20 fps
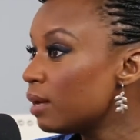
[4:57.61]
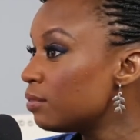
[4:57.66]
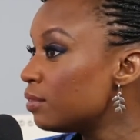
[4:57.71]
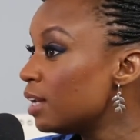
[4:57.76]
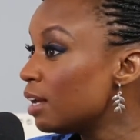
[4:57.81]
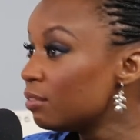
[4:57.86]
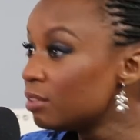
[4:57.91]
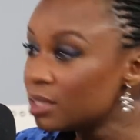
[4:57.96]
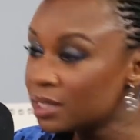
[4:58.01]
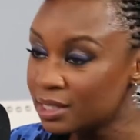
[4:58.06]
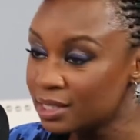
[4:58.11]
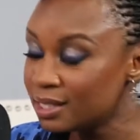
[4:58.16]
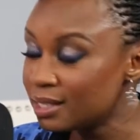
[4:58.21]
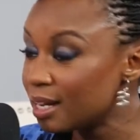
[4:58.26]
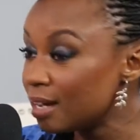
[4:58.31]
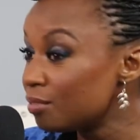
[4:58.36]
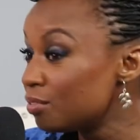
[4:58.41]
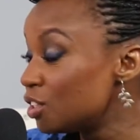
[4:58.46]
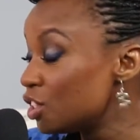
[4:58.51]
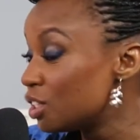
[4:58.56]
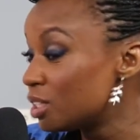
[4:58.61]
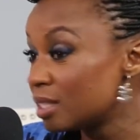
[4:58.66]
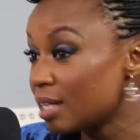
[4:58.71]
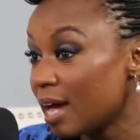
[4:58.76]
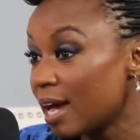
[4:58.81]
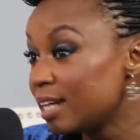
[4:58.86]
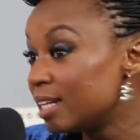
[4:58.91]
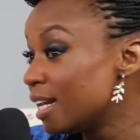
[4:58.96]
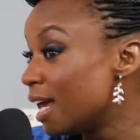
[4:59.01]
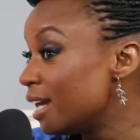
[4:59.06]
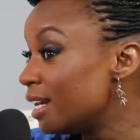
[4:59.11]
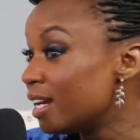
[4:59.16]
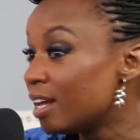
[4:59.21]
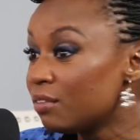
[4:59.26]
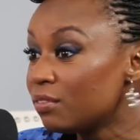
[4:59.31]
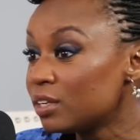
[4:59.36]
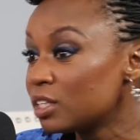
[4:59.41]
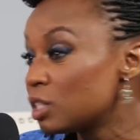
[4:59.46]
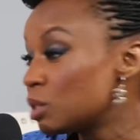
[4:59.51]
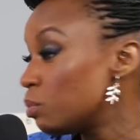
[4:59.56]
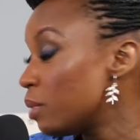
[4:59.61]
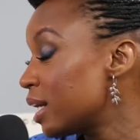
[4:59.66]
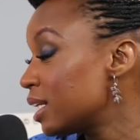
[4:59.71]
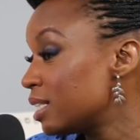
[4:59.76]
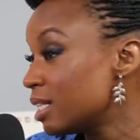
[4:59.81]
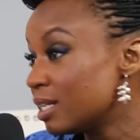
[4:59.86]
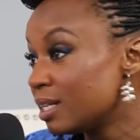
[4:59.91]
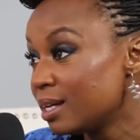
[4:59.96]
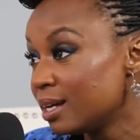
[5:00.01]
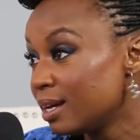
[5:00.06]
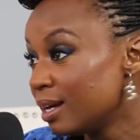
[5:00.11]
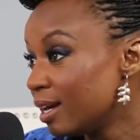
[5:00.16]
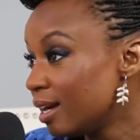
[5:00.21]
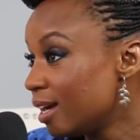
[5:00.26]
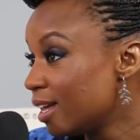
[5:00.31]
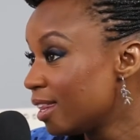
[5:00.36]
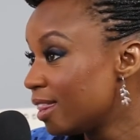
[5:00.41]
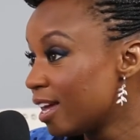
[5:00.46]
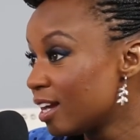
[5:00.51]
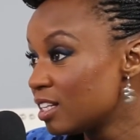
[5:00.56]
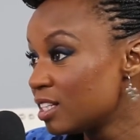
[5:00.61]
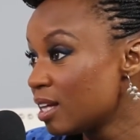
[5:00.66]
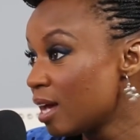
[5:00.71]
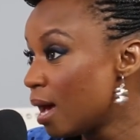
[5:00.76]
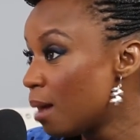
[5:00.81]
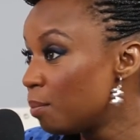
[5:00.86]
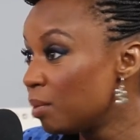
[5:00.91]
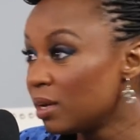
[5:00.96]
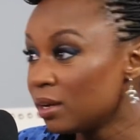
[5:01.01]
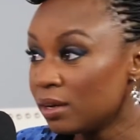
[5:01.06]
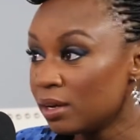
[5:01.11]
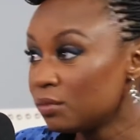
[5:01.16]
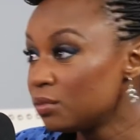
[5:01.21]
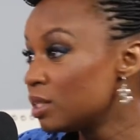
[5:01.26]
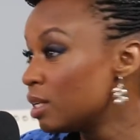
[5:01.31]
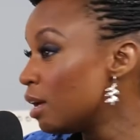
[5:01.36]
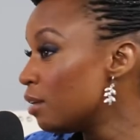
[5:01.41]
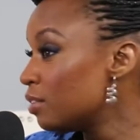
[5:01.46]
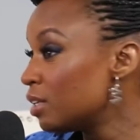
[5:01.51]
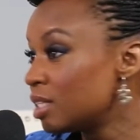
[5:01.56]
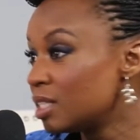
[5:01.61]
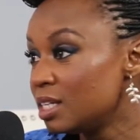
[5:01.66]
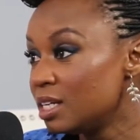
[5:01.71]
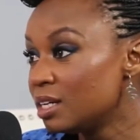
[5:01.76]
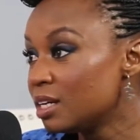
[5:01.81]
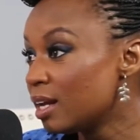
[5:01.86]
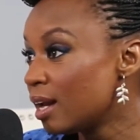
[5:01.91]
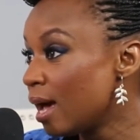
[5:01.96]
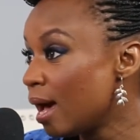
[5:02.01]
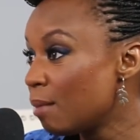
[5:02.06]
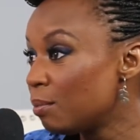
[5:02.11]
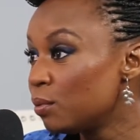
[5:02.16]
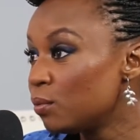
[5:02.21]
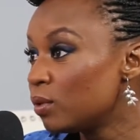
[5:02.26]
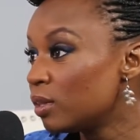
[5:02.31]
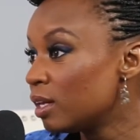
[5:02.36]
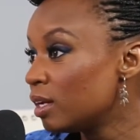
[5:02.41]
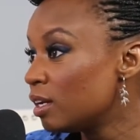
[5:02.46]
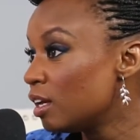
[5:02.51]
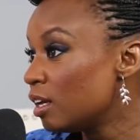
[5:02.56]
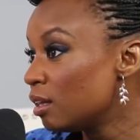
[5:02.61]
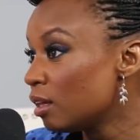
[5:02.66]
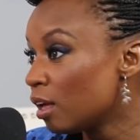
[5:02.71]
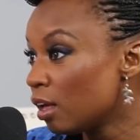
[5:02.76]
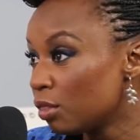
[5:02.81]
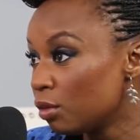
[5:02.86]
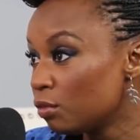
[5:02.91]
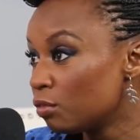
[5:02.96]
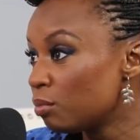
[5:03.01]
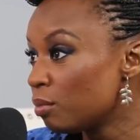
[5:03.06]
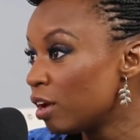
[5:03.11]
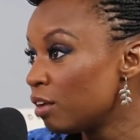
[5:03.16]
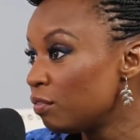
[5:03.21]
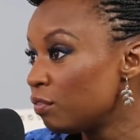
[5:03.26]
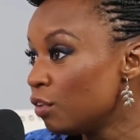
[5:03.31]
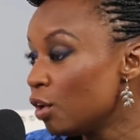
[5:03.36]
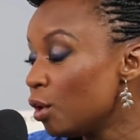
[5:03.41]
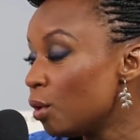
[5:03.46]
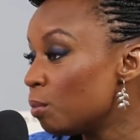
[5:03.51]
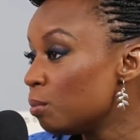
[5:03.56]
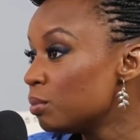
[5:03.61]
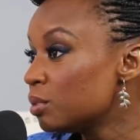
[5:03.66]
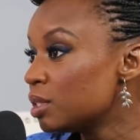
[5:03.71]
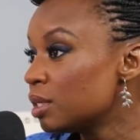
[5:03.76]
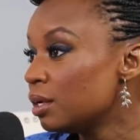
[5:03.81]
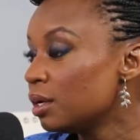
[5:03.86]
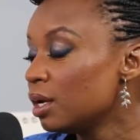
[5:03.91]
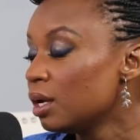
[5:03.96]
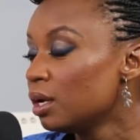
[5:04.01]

I've never seen, I've just, I, I never expected that to happen and I've never seen it happen with any other of my films.